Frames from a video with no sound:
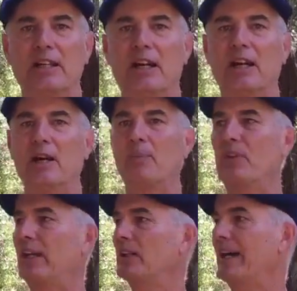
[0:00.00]

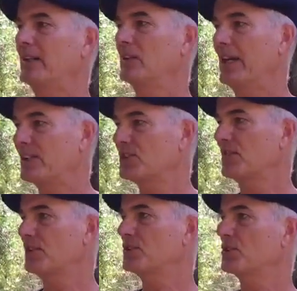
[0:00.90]
They like less
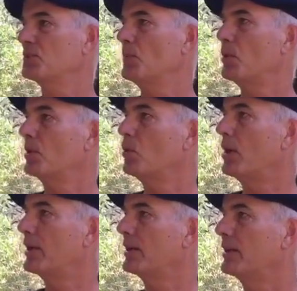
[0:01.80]
versus more
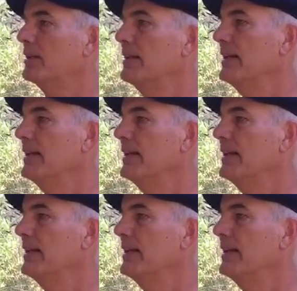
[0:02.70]
water,